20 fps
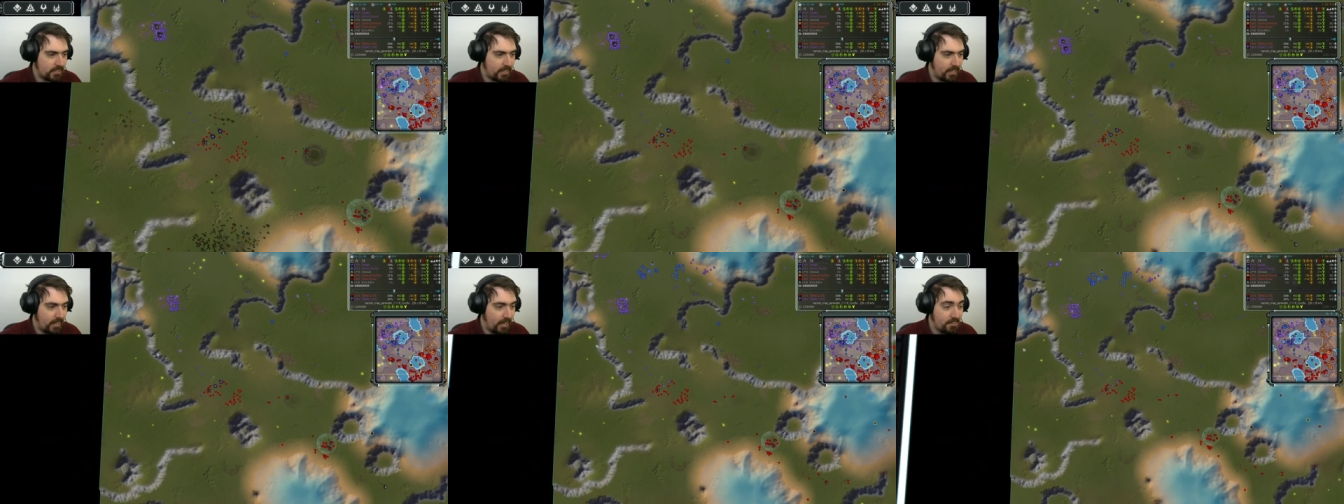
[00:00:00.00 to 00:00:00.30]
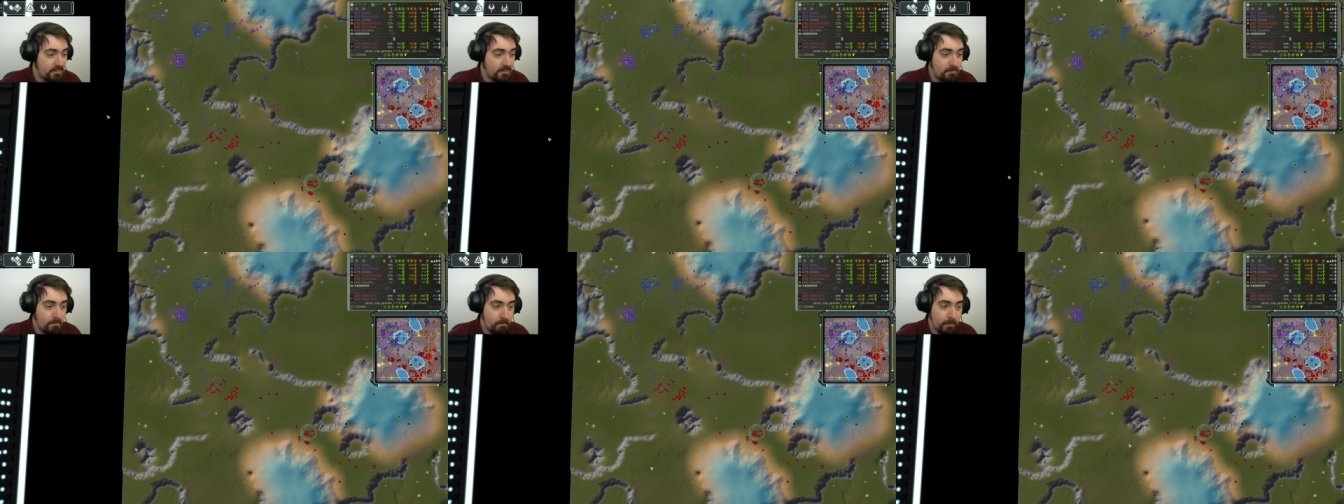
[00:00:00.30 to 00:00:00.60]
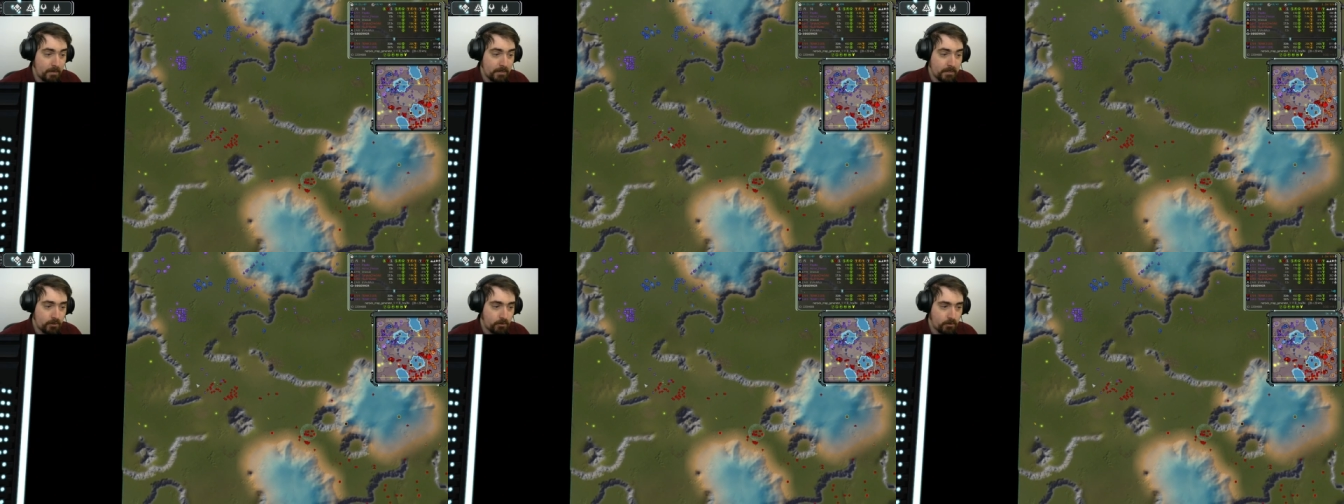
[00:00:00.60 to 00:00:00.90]
He hasn't
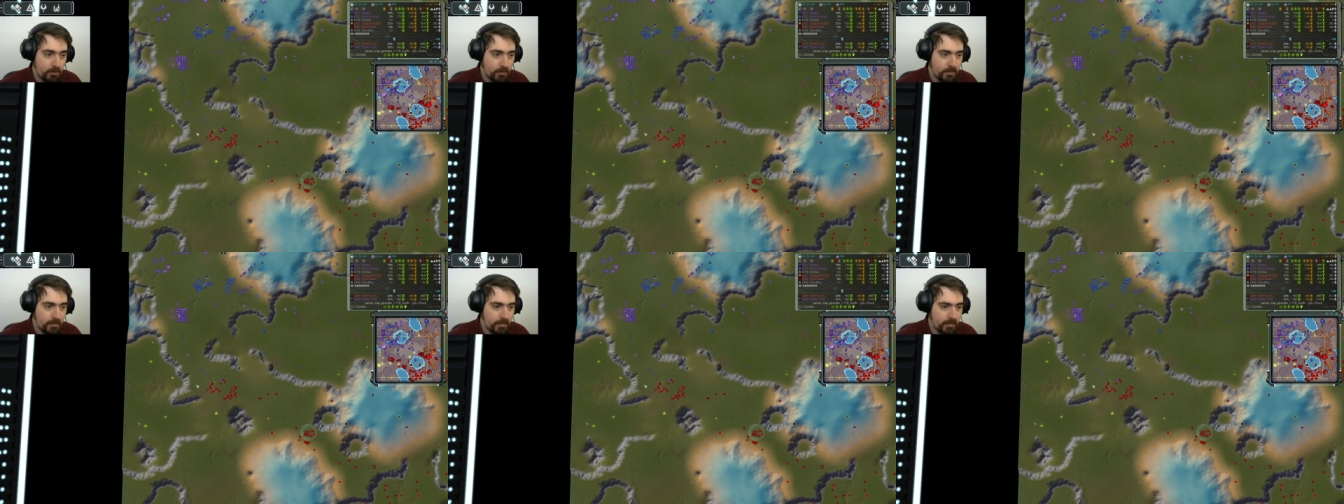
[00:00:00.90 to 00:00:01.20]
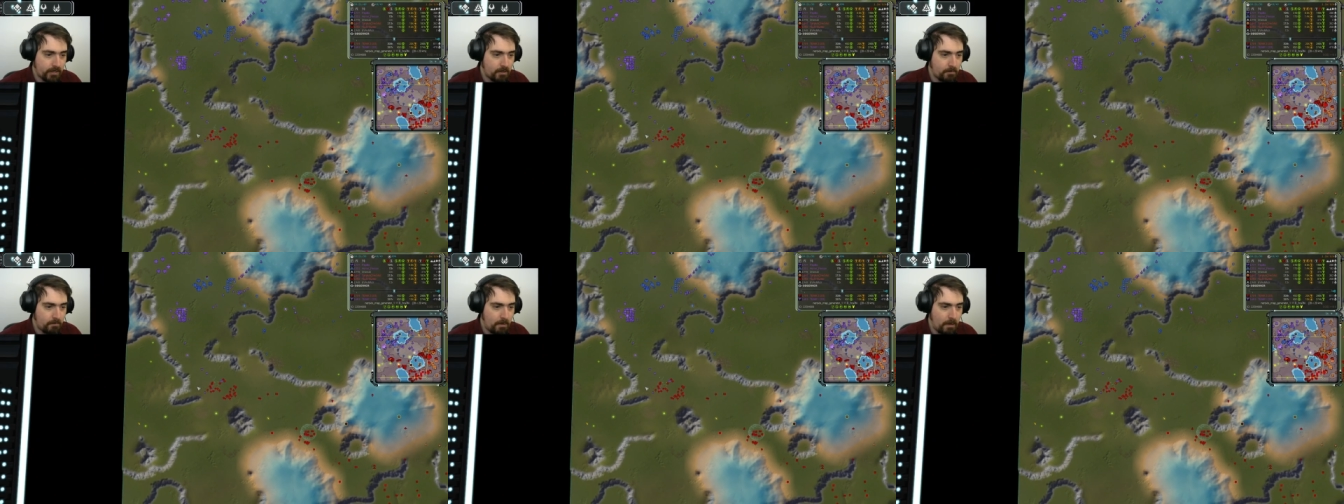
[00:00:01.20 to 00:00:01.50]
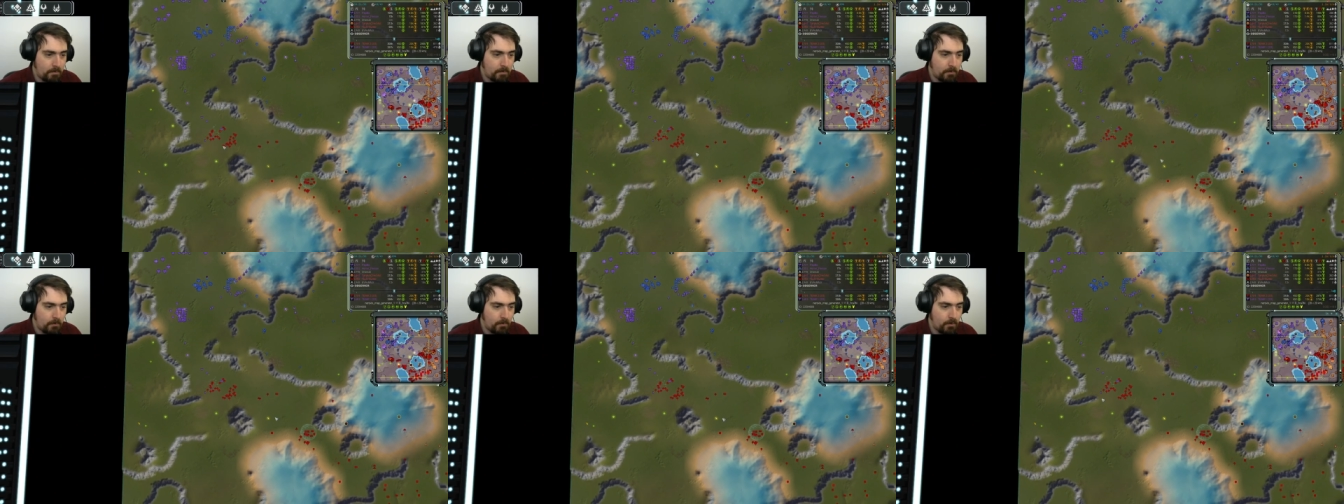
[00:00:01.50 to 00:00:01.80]
built on it yet, and
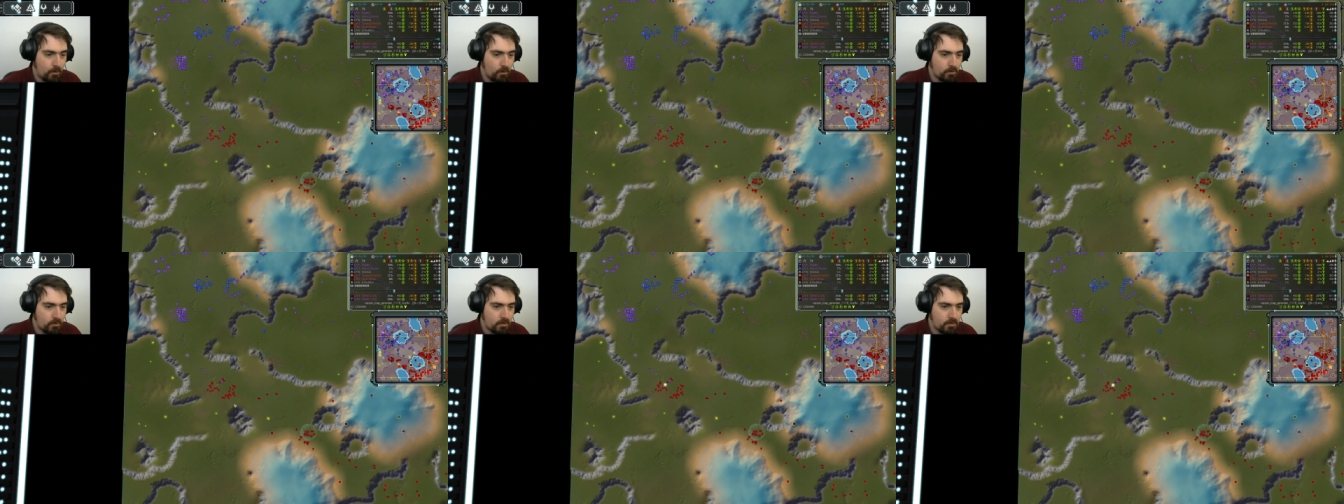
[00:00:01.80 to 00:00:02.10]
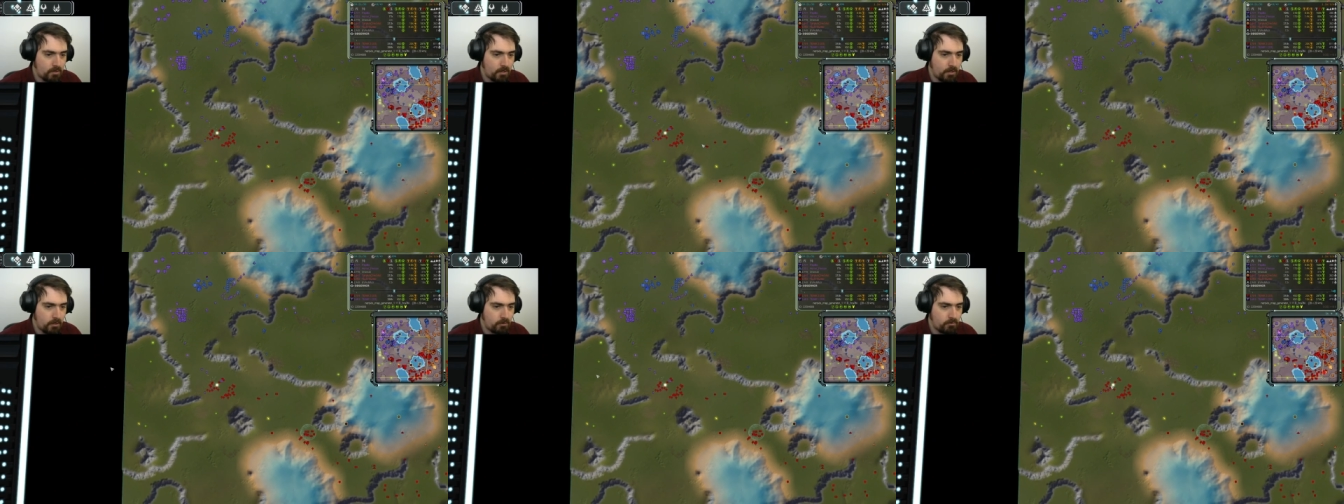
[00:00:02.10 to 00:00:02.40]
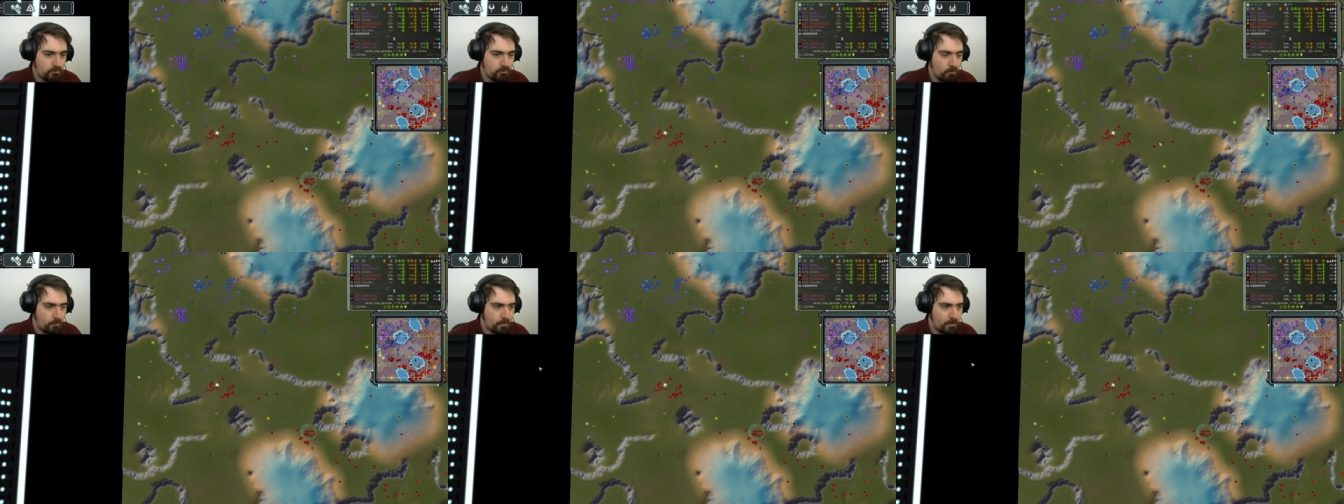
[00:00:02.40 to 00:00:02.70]
maybe we ought to see a
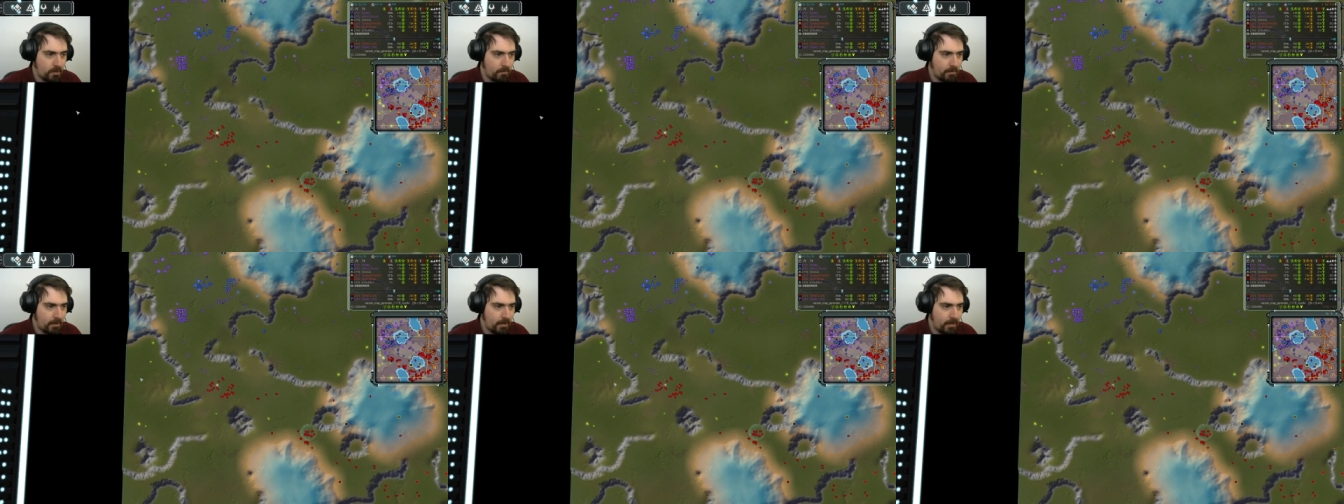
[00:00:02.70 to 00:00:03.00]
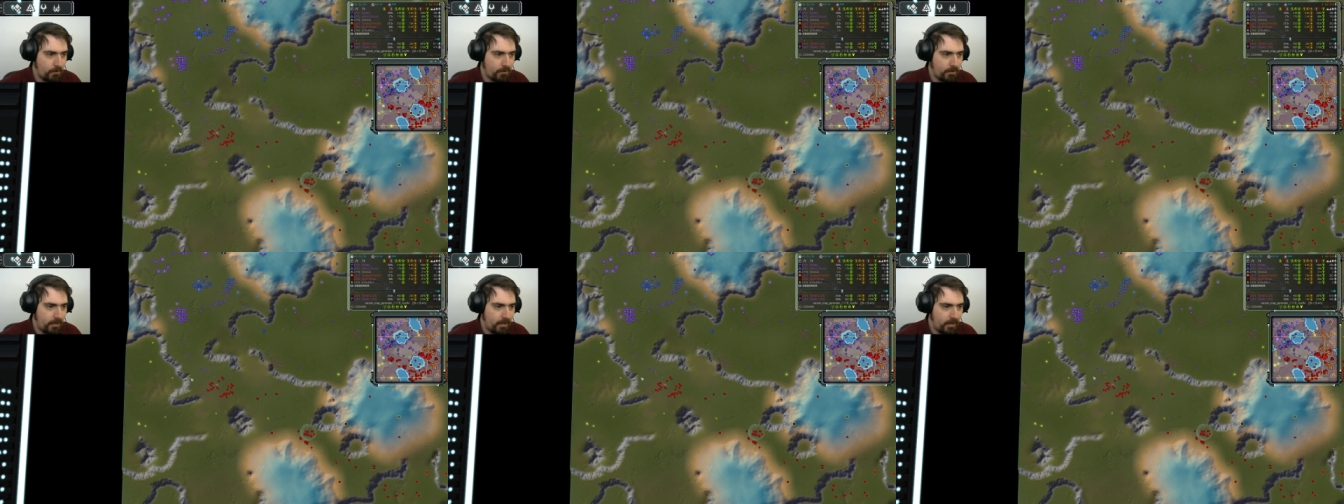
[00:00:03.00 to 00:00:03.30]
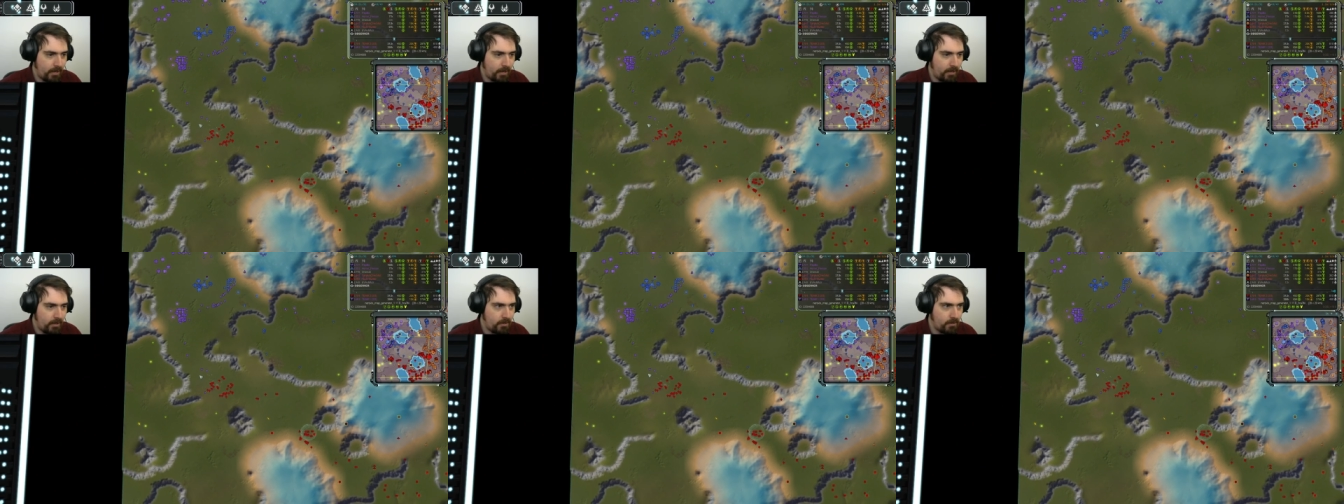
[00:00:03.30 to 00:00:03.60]
drop coming out
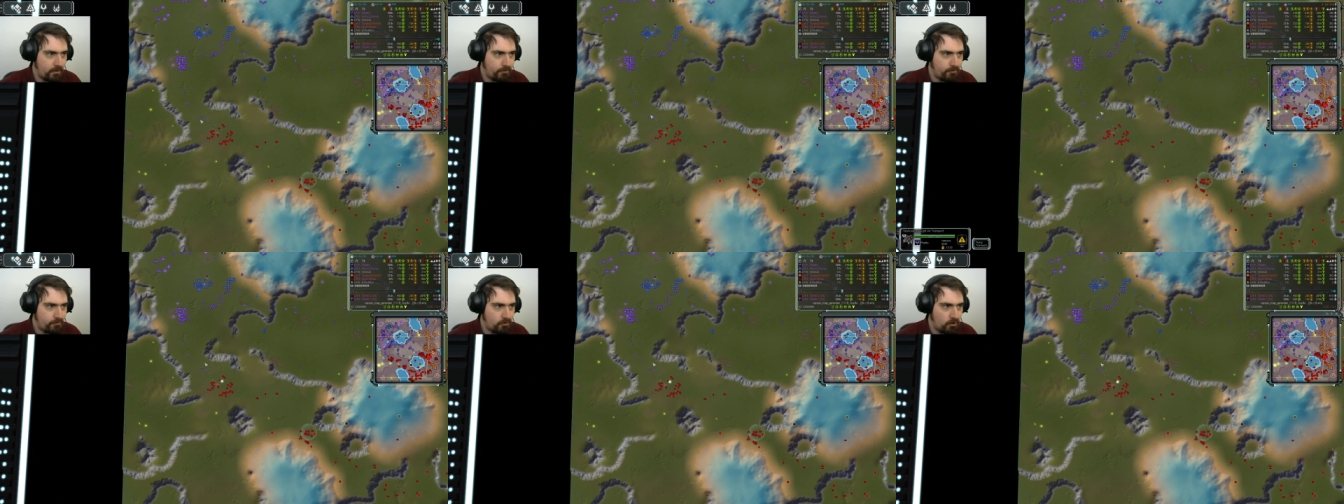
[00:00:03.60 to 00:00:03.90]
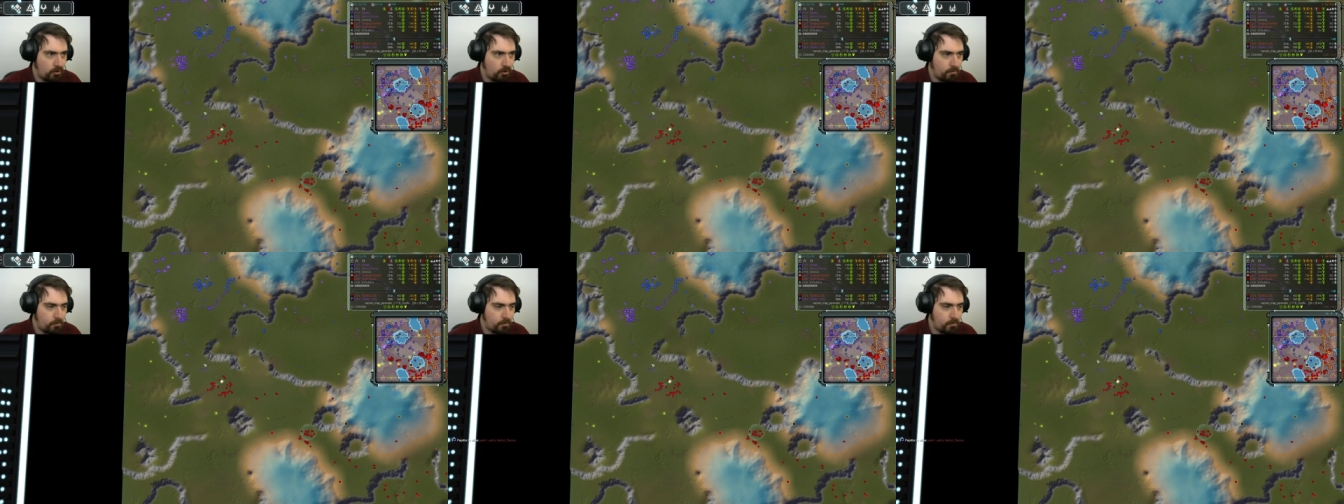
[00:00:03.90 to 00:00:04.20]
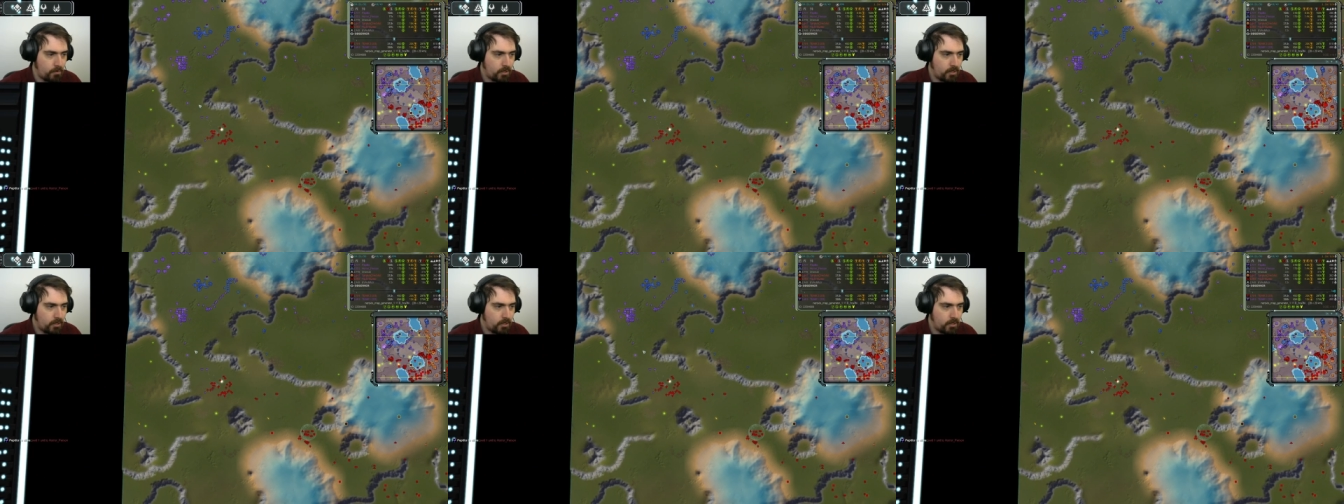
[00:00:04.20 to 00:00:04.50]
here from